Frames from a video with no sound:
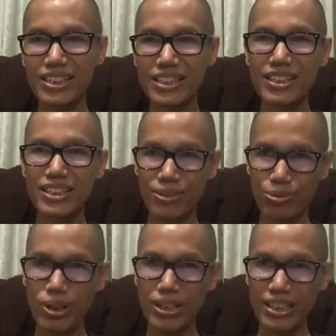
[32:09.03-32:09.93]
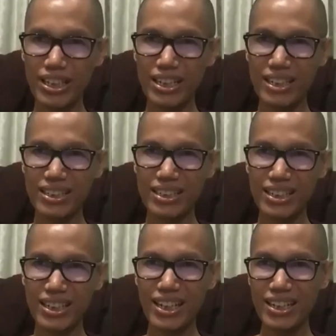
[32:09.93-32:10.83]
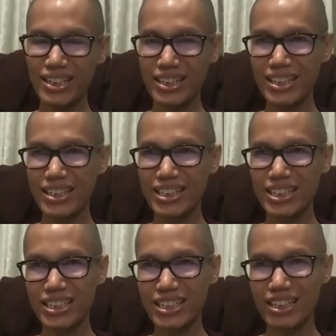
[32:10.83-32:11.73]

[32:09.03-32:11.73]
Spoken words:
This is one thing. Another thing is,